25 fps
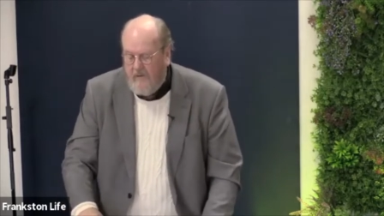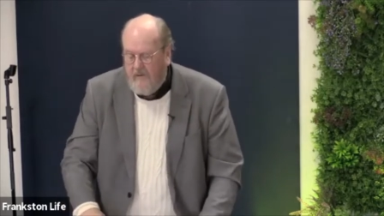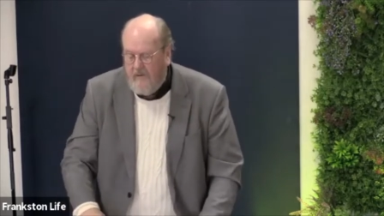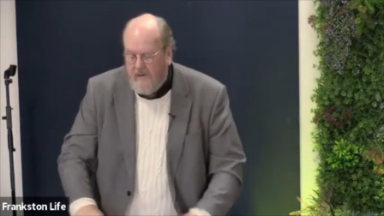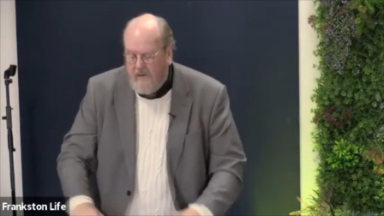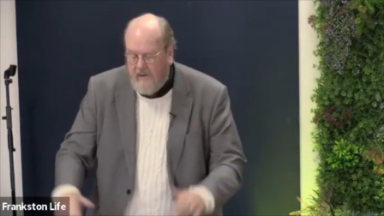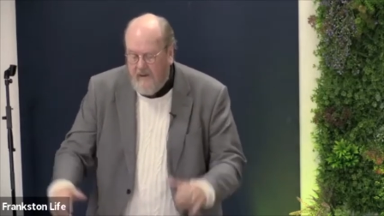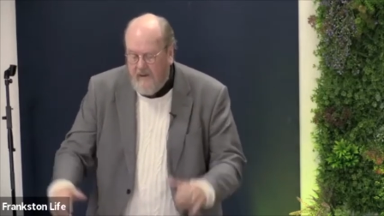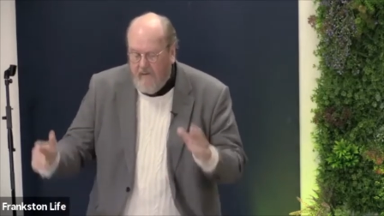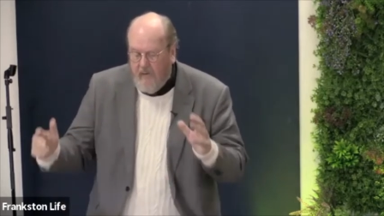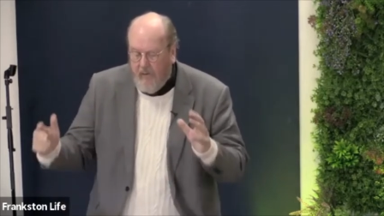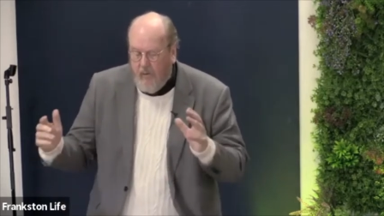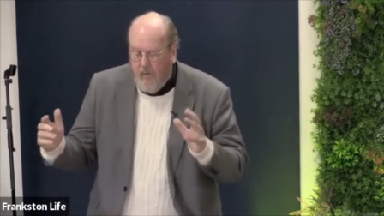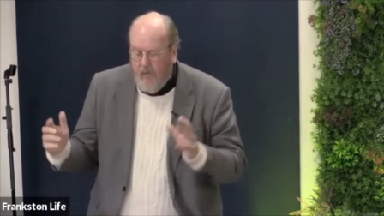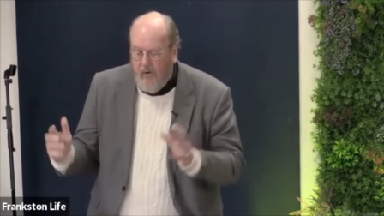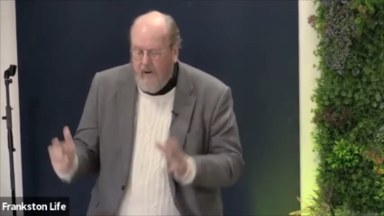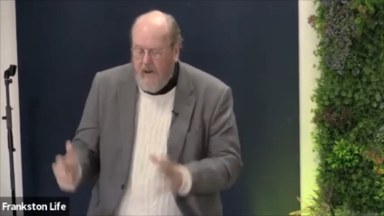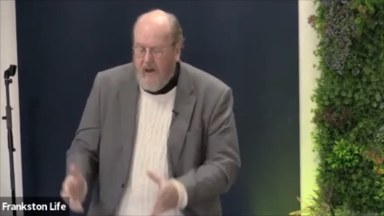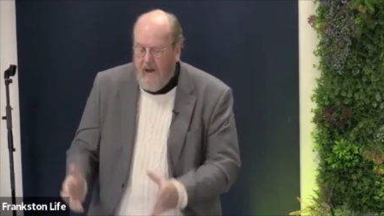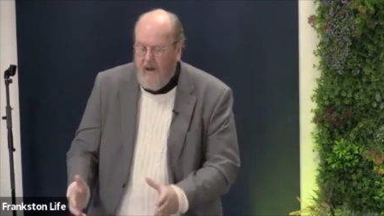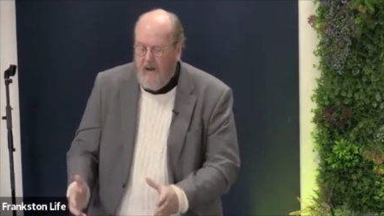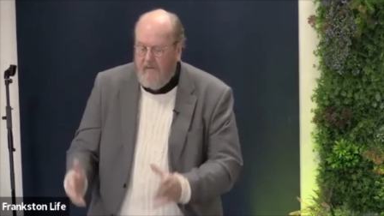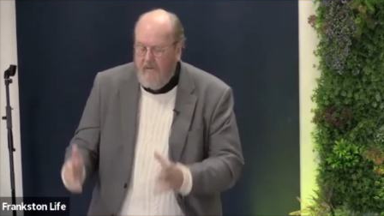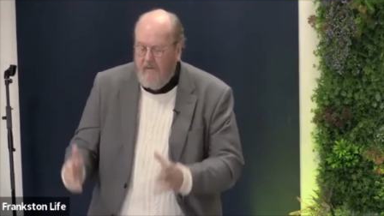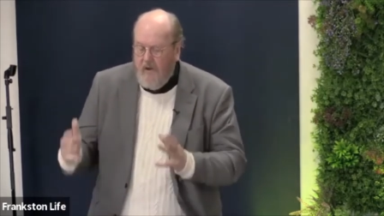The devil would
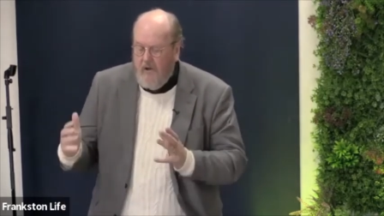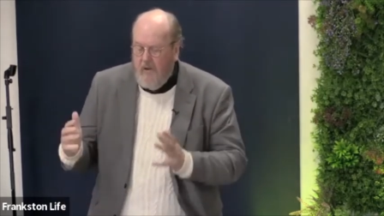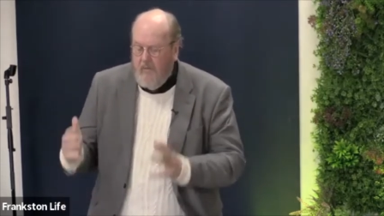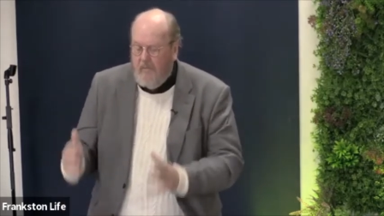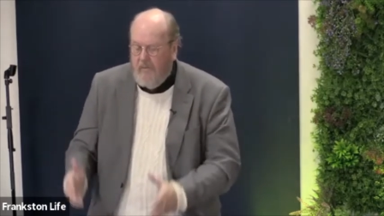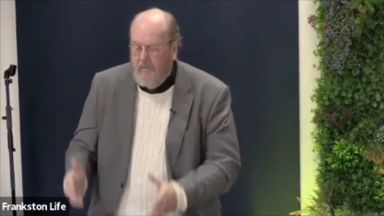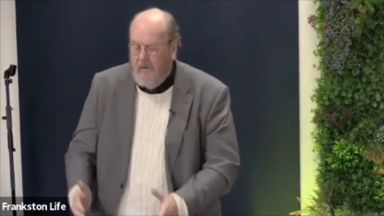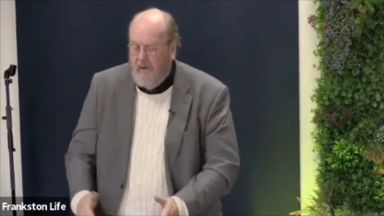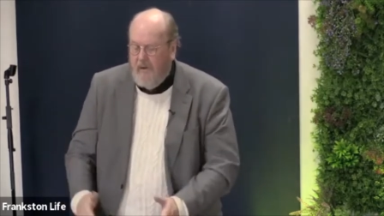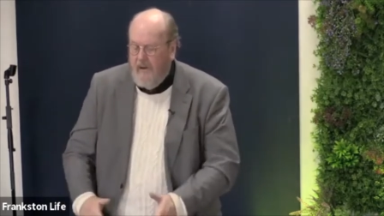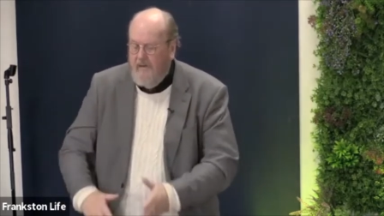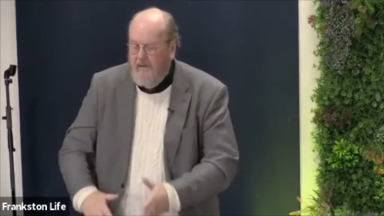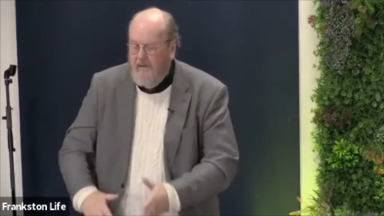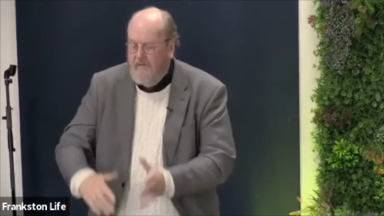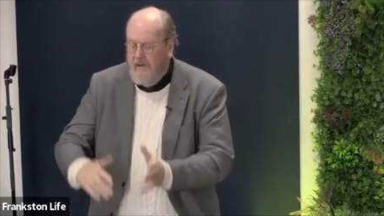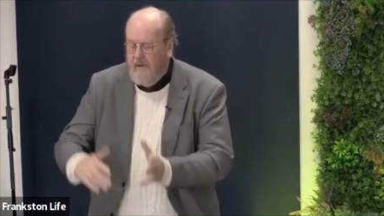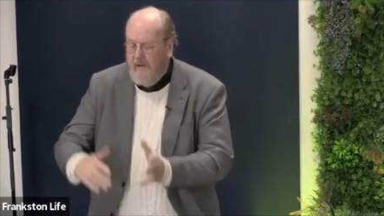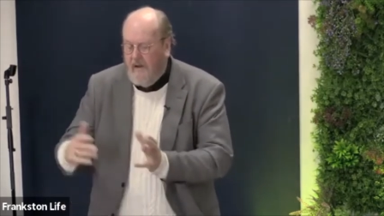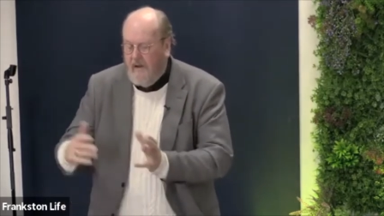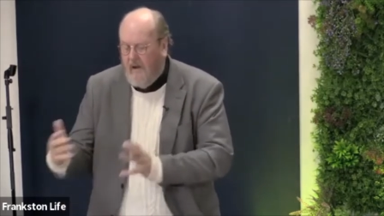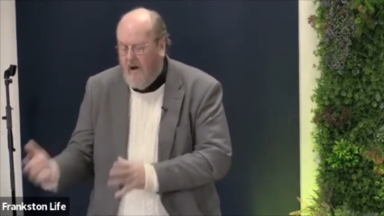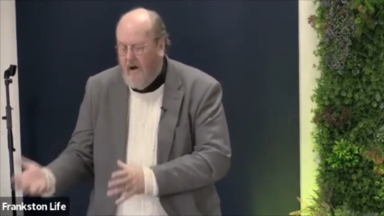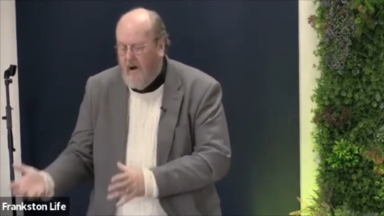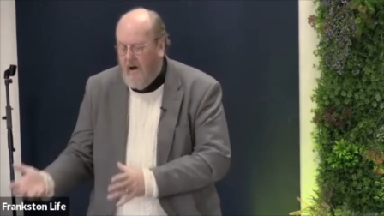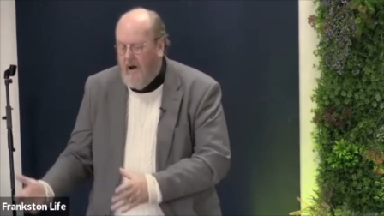have you to believe
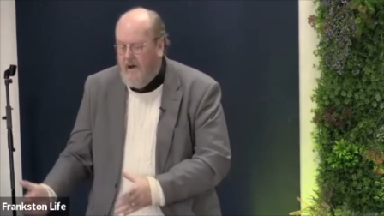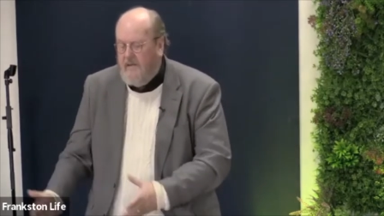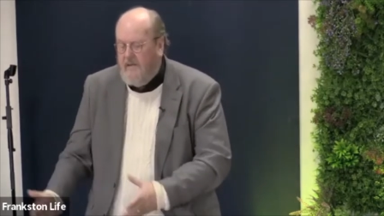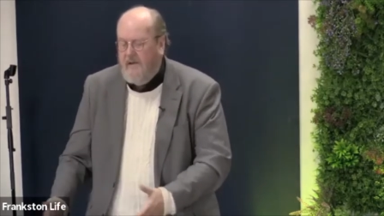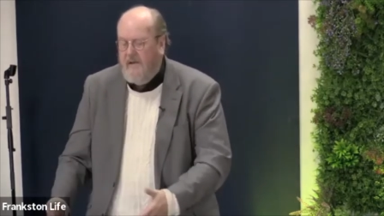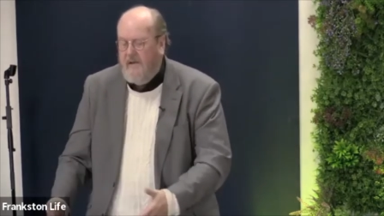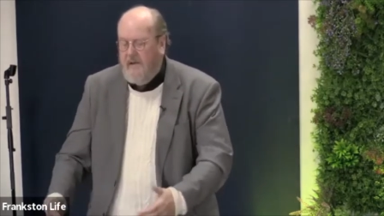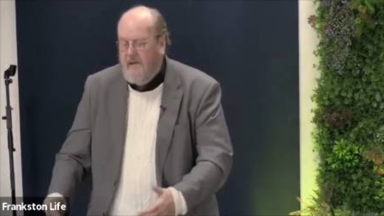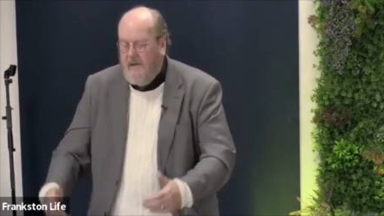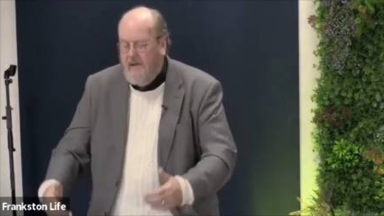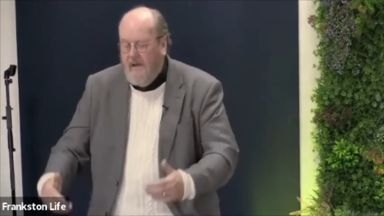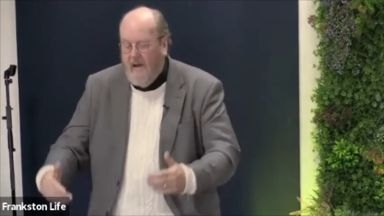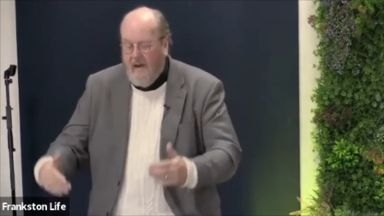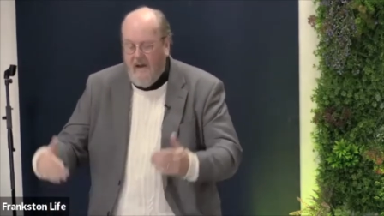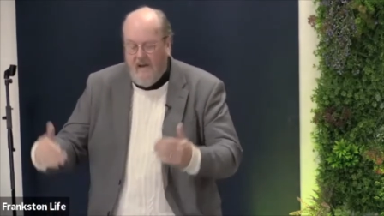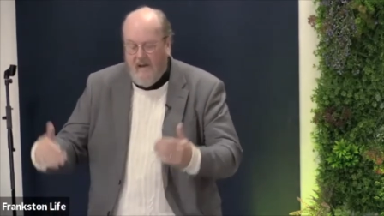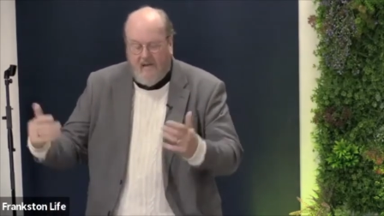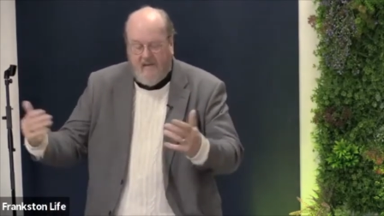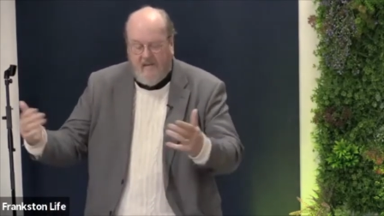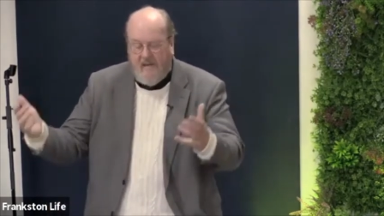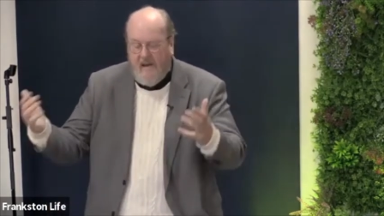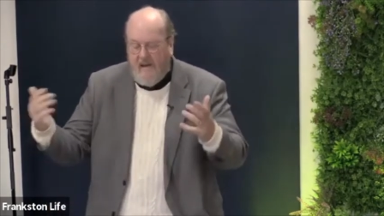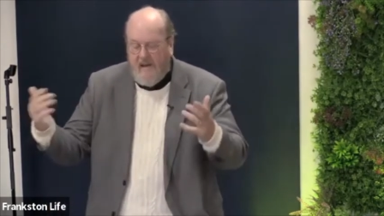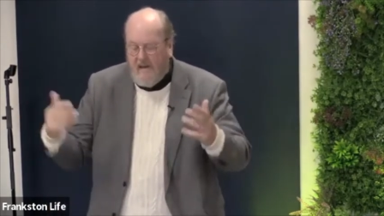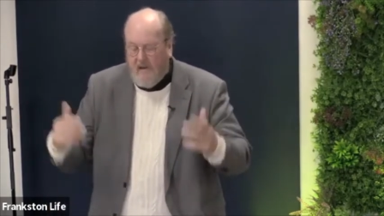the lie that he
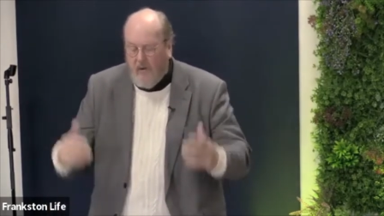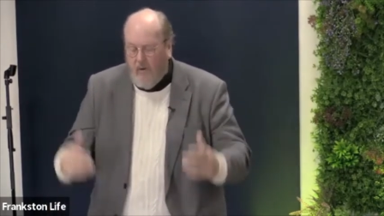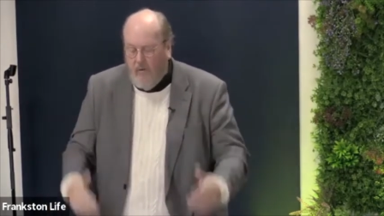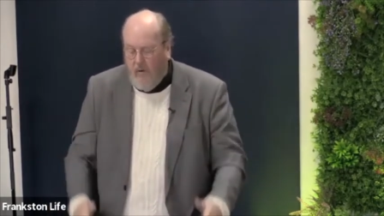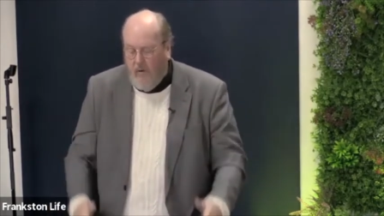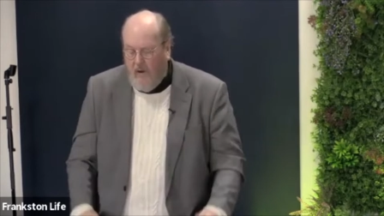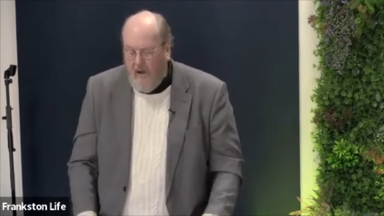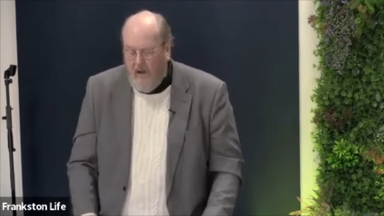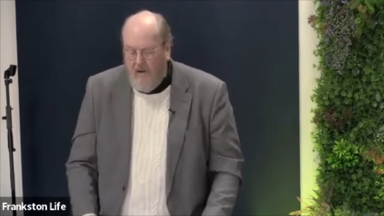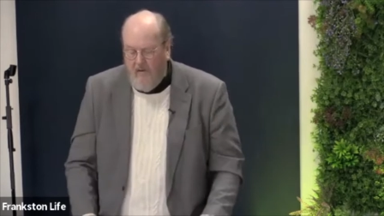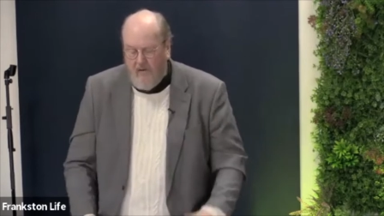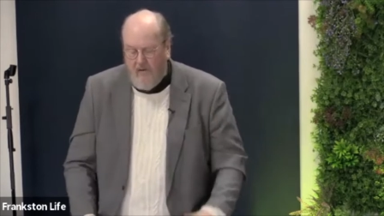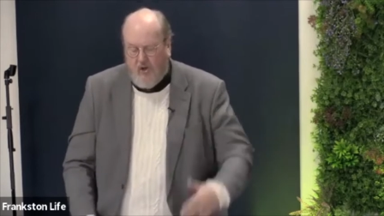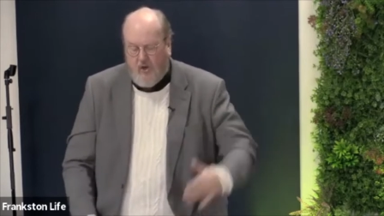set to weave.